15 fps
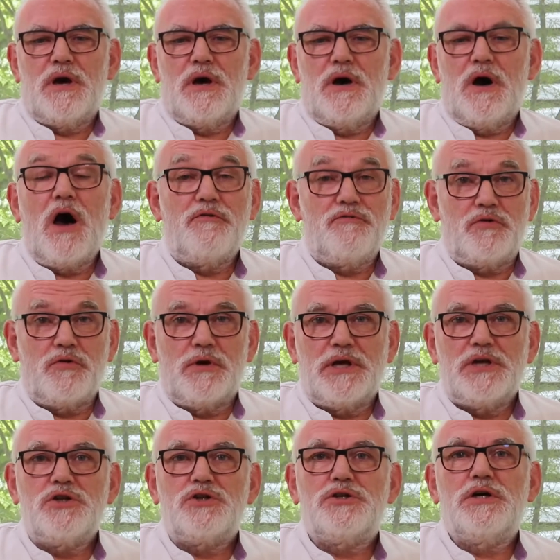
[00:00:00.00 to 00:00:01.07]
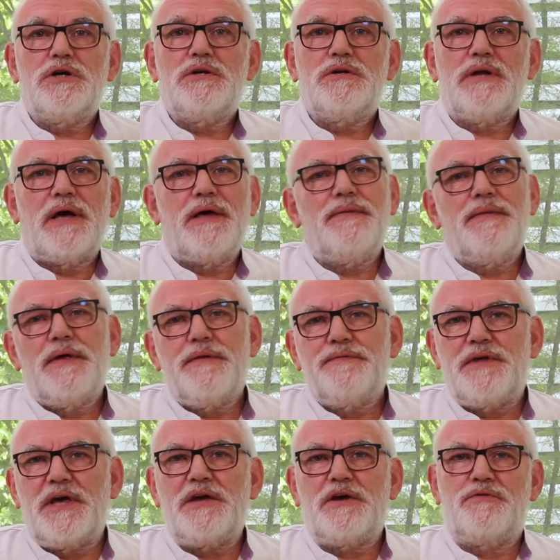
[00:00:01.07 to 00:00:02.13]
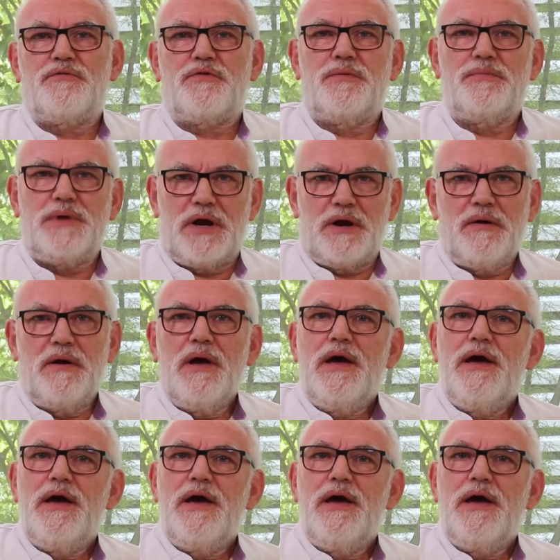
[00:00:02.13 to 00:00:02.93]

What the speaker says: ovulation, and then take it from there.